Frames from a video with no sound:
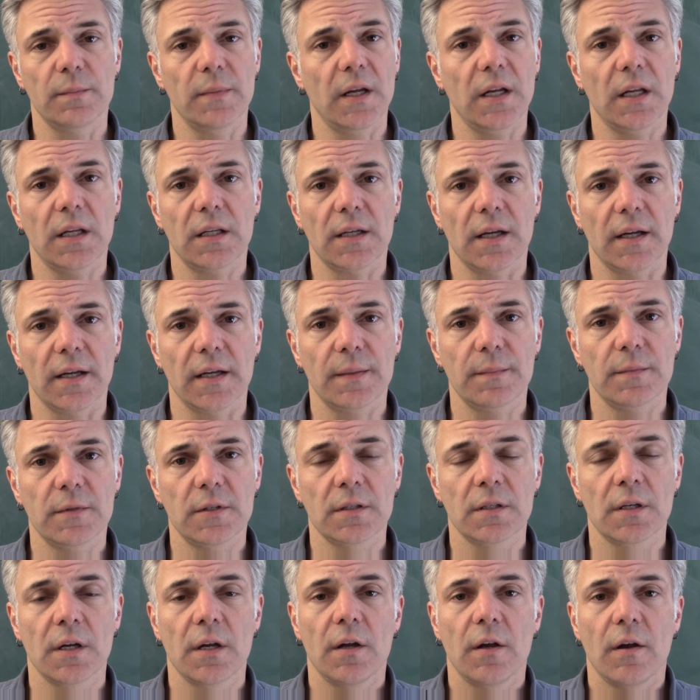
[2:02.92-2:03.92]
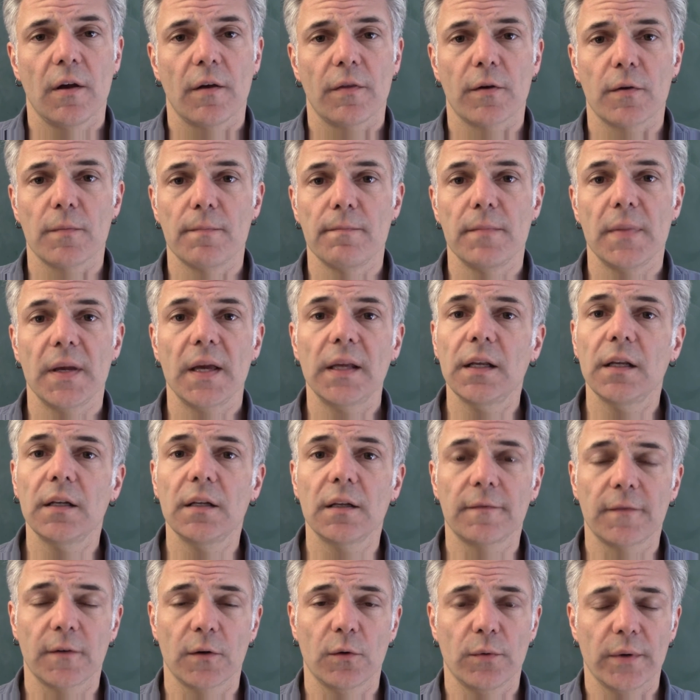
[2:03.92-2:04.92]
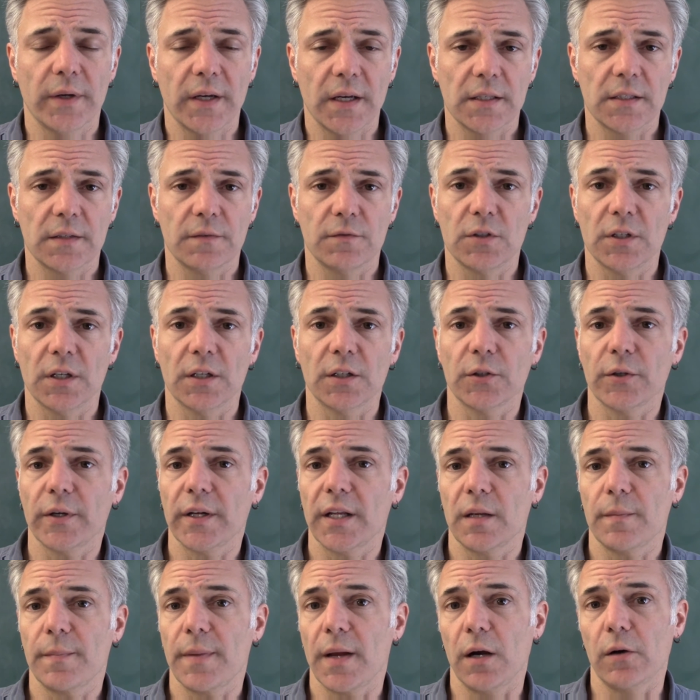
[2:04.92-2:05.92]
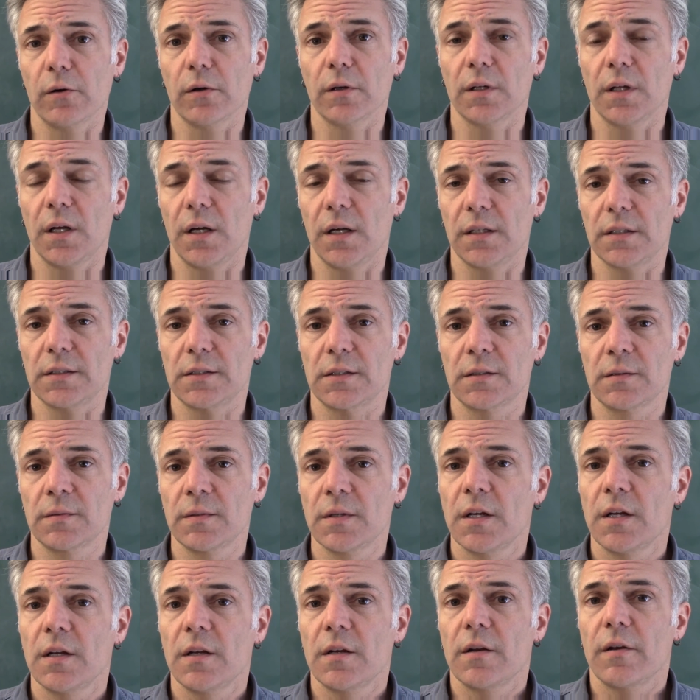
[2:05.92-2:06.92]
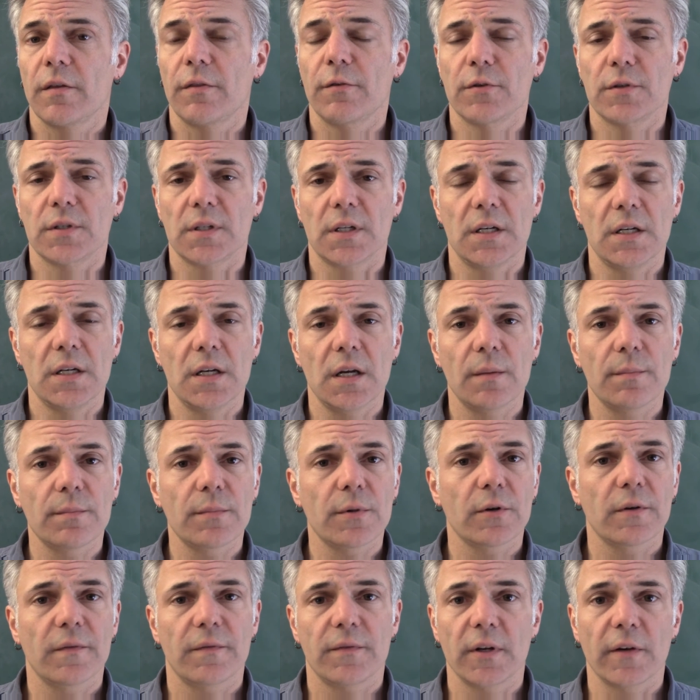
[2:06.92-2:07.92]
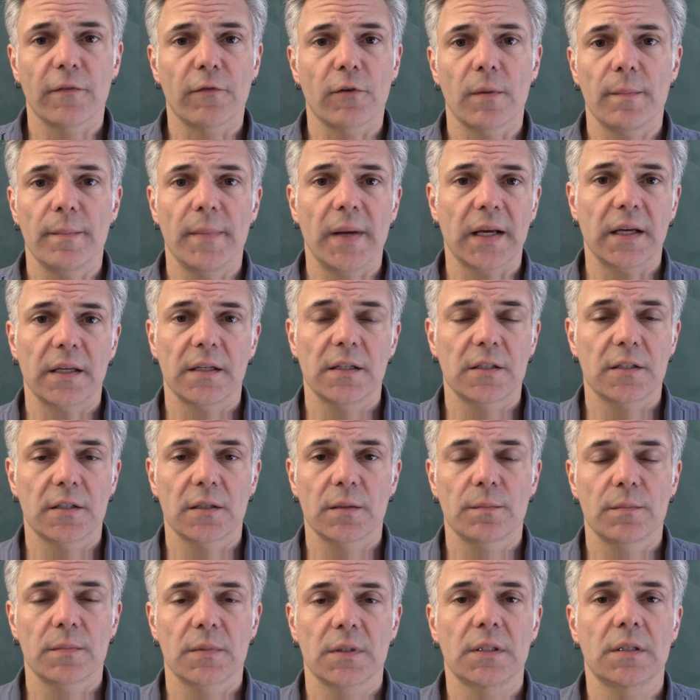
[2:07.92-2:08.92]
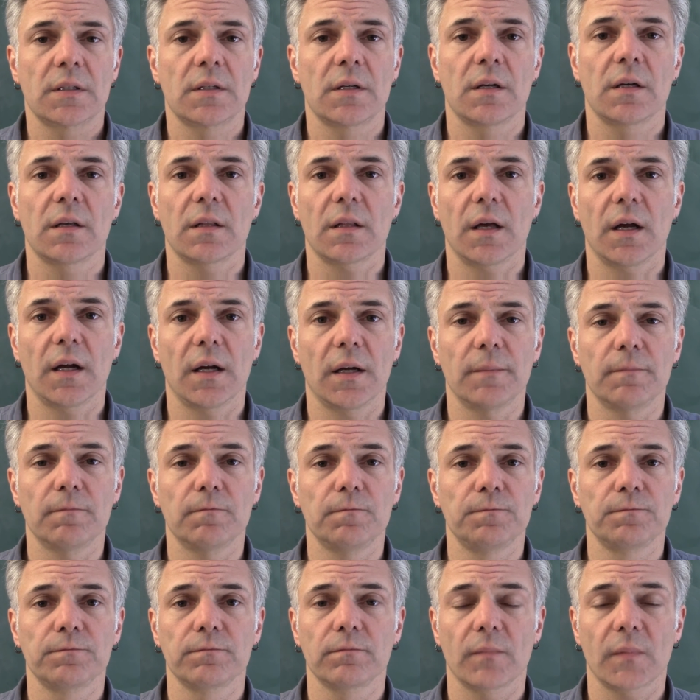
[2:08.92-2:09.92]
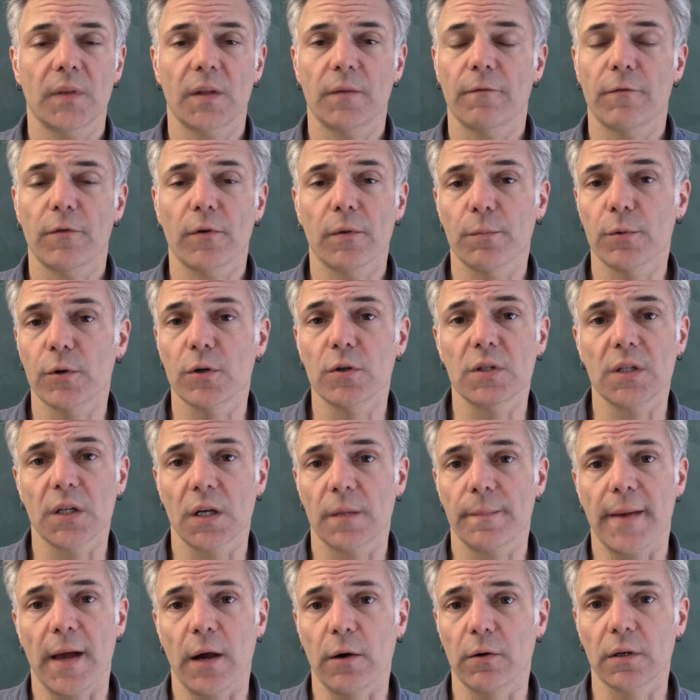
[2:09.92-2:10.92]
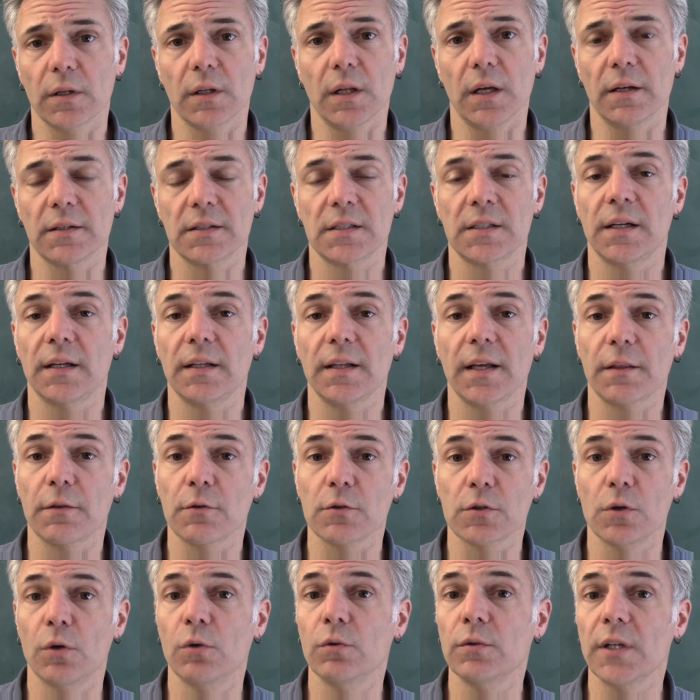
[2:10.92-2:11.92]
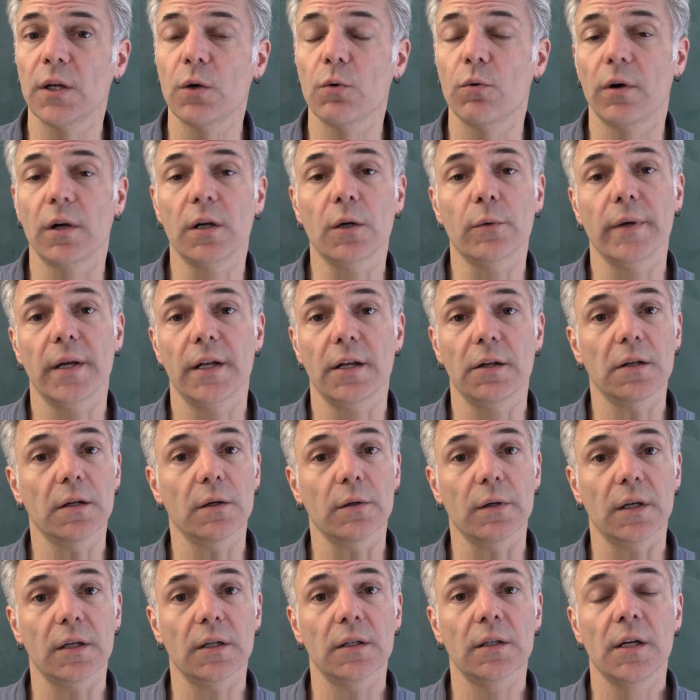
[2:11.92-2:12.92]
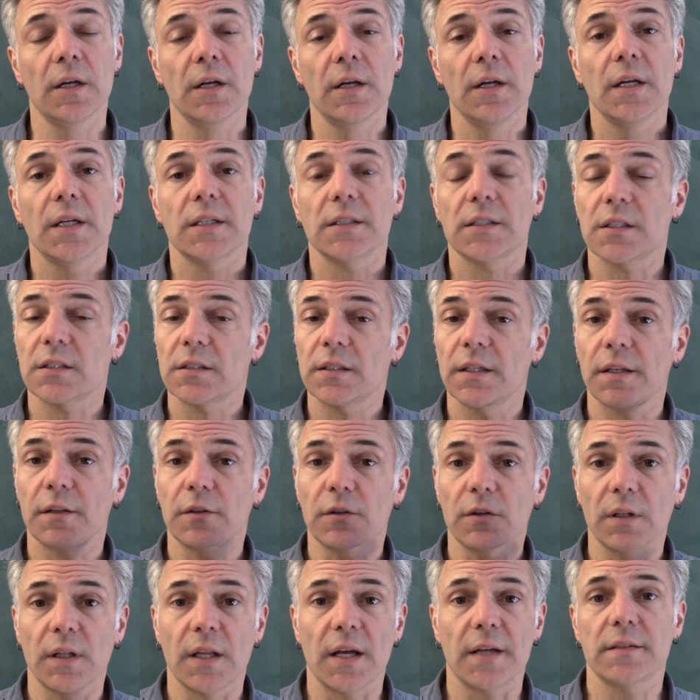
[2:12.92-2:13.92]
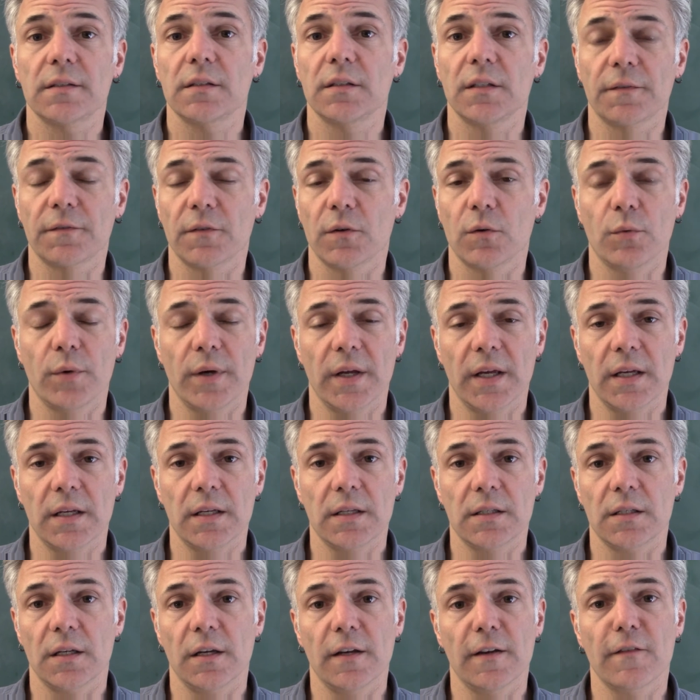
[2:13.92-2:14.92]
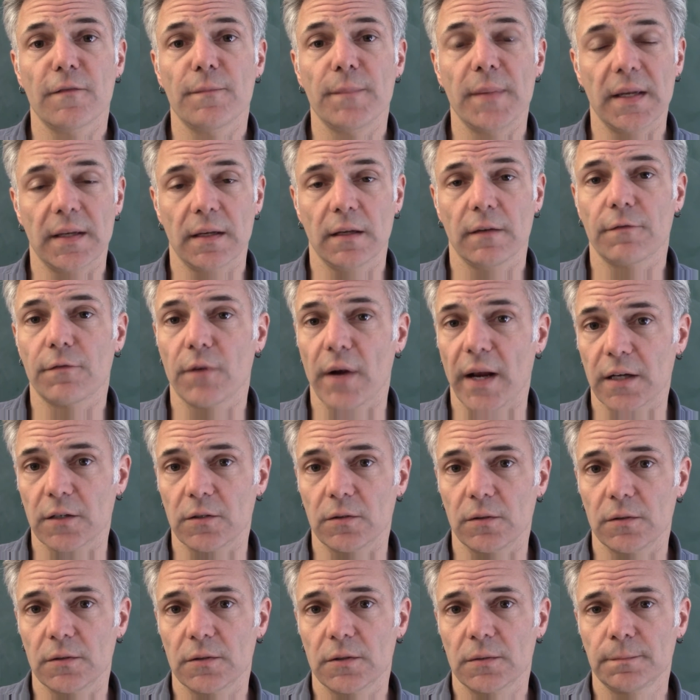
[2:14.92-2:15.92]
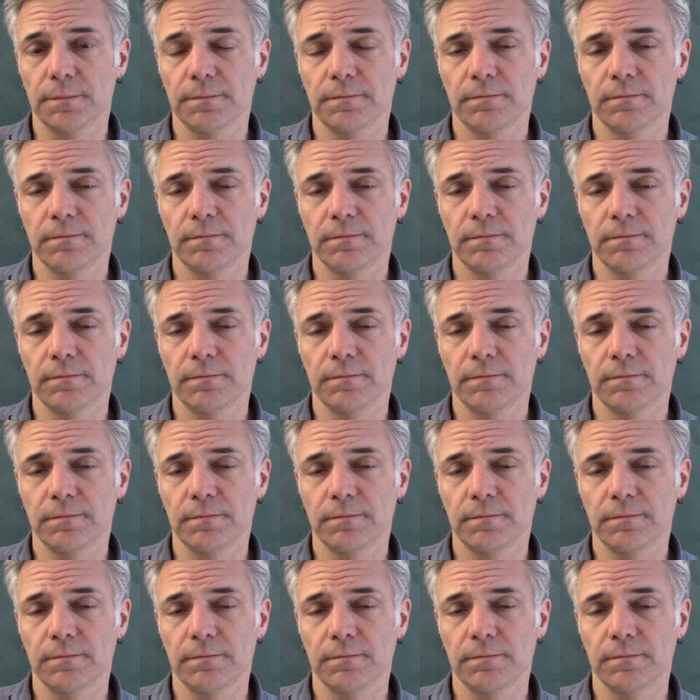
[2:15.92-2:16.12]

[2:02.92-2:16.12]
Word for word: many times, there are many different ways of generating power laws. There's a number of different mechanisms um, for producing a power law. It's not like there's only one way to do it, just like there are lots of different ways of making fractals.